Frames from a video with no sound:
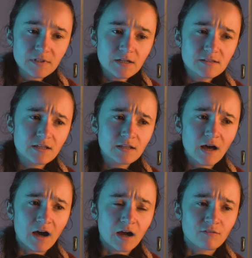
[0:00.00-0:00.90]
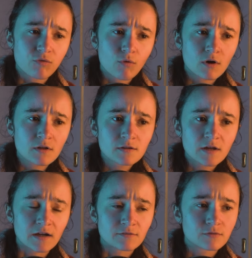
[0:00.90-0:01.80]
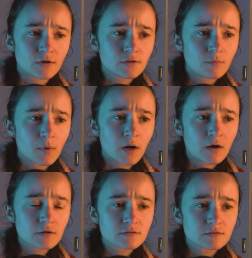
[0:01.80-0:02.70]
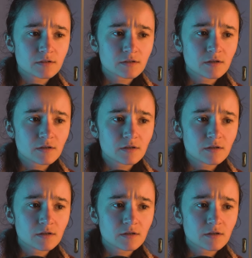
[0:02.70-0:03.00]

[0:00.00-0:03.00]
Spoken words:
And then I have one about...